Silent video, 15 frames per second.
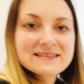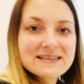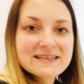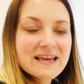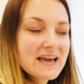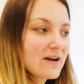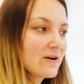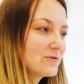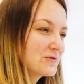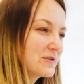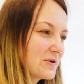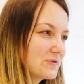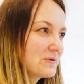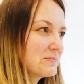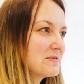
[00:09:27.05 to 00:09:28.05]
yeah,
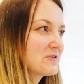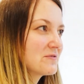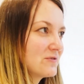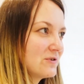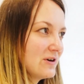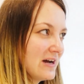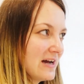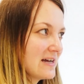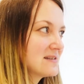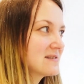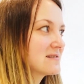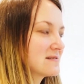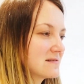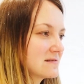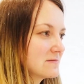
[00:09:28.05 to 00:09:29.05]
although the mirror has
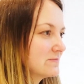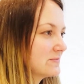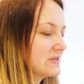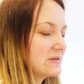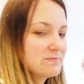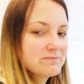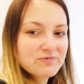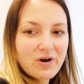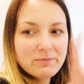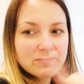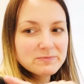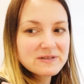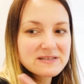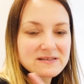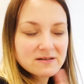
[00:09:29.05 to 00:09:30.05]
to be
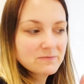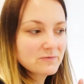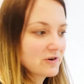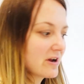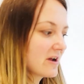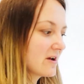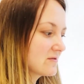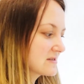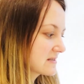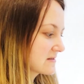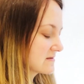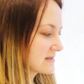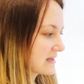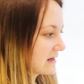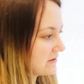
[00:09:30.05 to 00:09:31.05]
probably somewhere else,
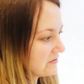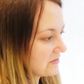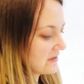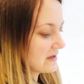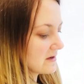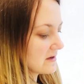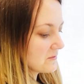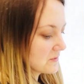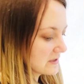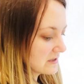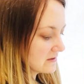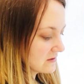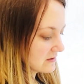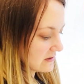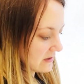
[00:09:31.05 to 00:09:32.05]
because I don't think it would
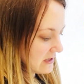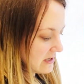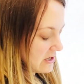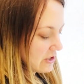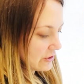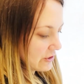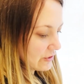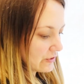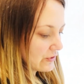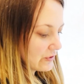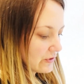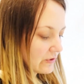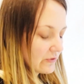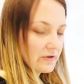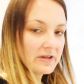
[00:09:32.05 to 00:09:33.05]
look good
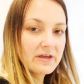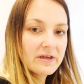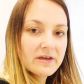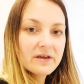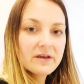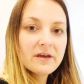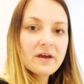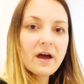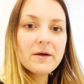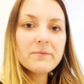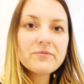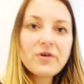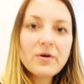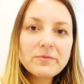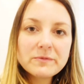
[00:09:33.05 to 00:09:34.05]
on here, I
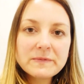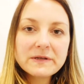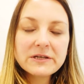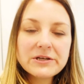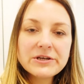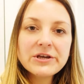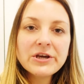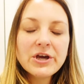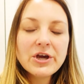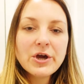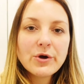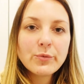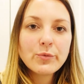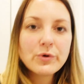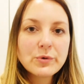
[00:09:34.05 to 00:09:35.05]
probably
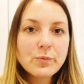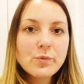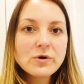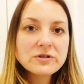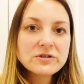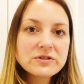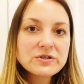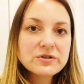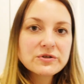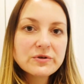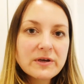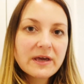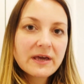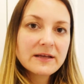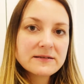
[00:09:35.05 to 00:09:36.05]
would want to
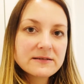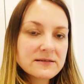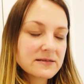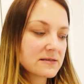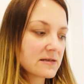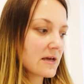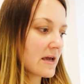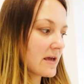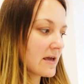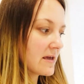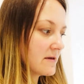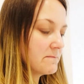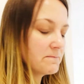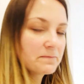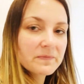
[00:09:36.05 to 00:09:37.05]
get a
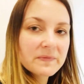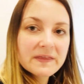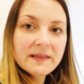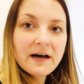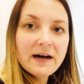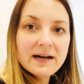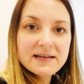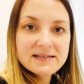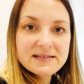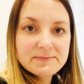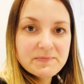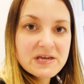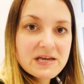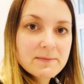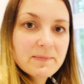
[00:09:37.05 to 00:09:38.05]
nice
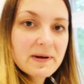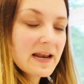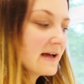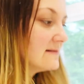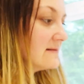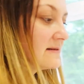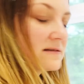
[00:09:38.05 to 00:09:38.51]
big plant